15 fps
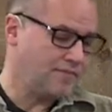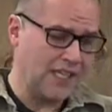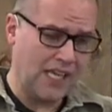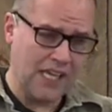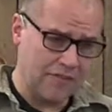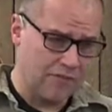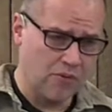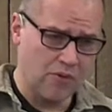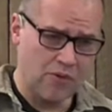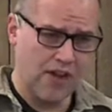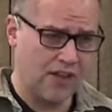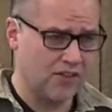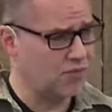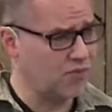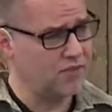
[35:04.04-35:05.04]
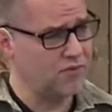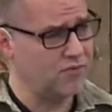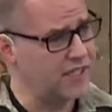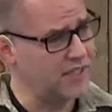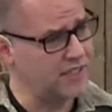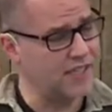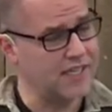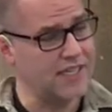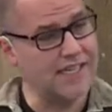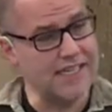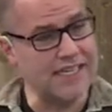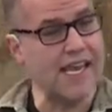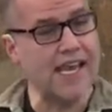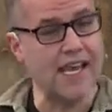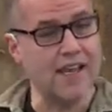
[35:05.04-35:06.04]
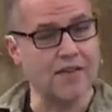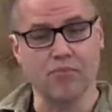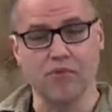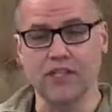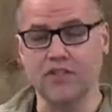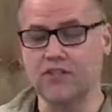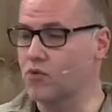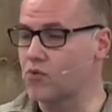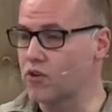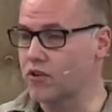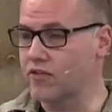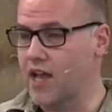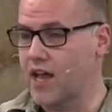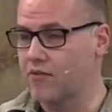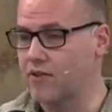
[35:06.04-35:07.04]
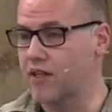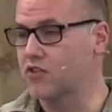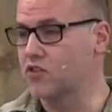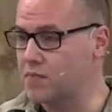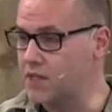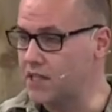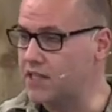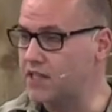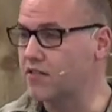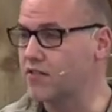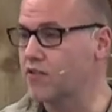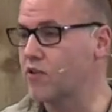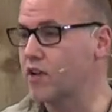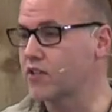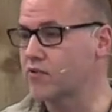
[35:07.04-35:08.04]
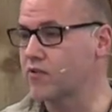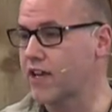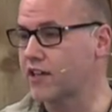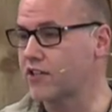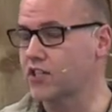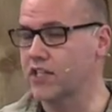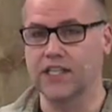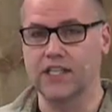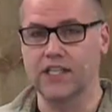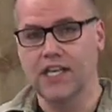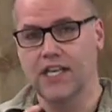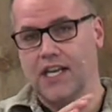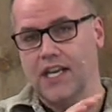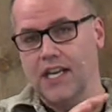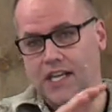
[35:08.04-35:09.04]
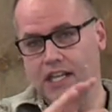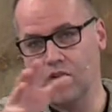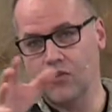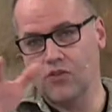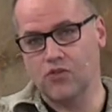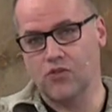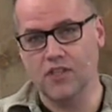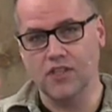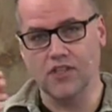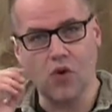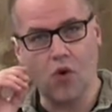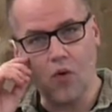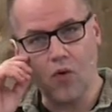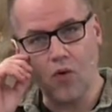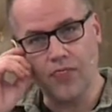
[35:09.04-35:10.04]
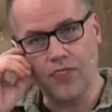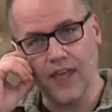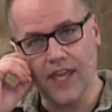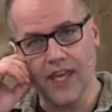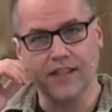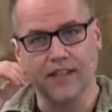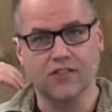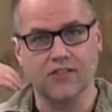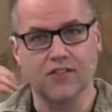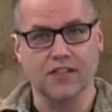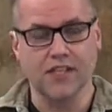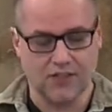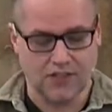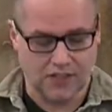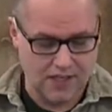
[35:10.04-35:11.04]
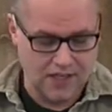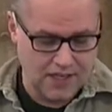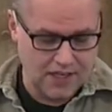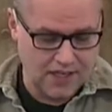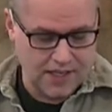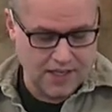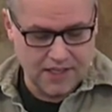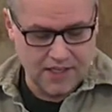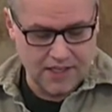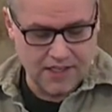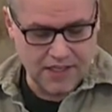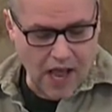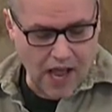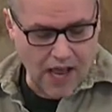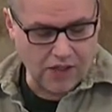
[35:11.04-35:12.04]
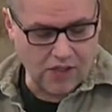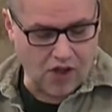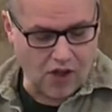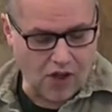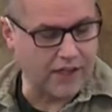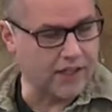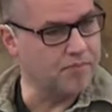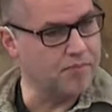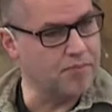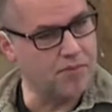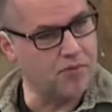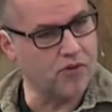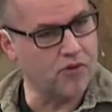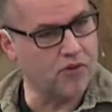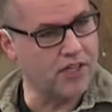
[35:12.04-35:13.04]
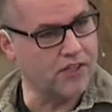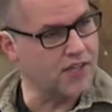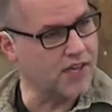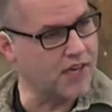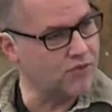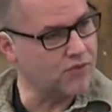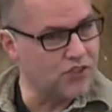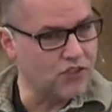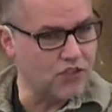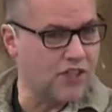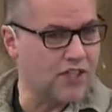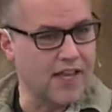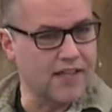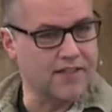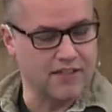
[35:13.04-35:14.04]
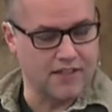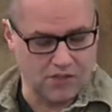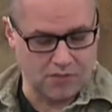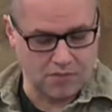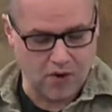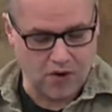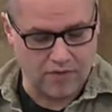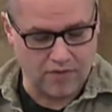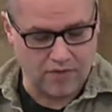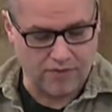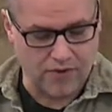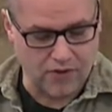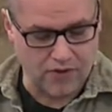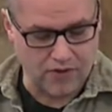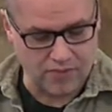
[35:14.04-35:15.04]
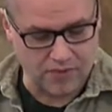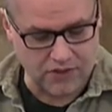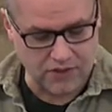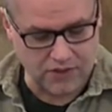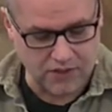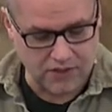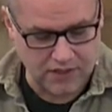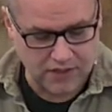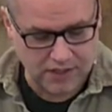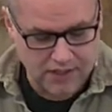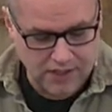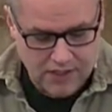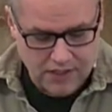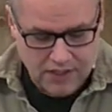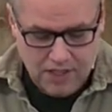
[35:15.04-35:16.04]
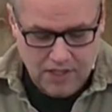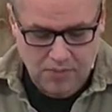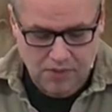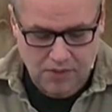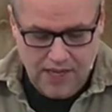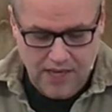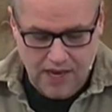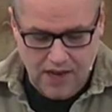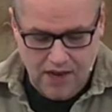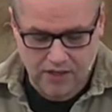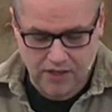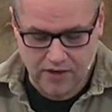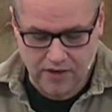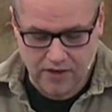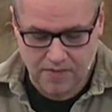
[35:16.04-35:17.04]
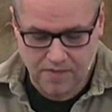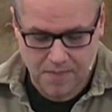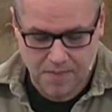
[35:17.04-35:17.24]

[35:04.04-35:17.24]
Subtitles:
Everywhere else we see he can't preach the word of God without speaking of the resurrection. And he goes through this whole thing, this dialogue, and people criticize, well, you should have got to this part first, but let's just play it out here.